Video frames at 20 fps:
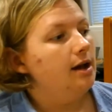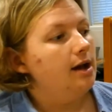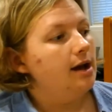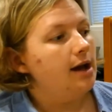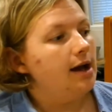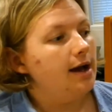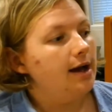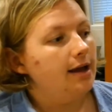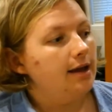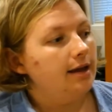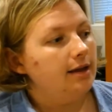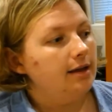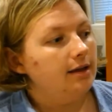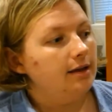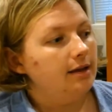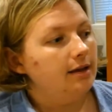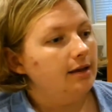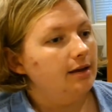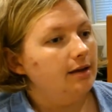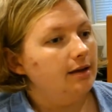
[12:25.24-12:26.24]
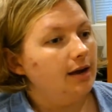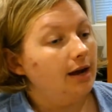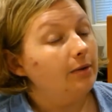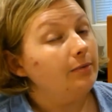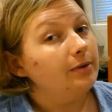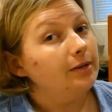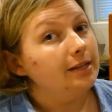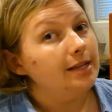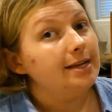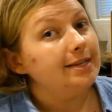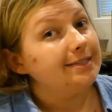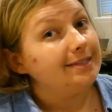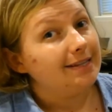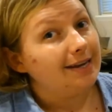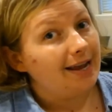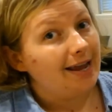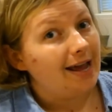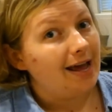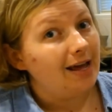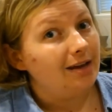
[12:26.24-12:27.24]
I realized that I
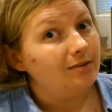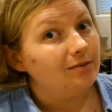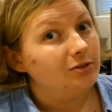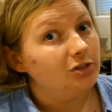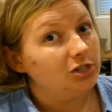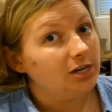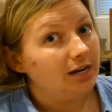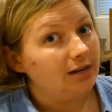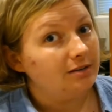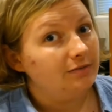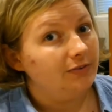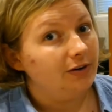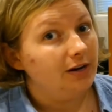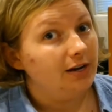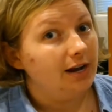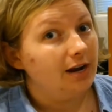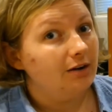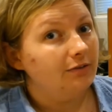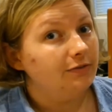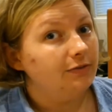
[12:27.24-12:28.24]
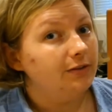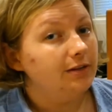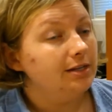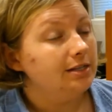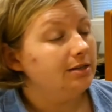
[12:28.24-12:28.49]
hadn't checked very carefully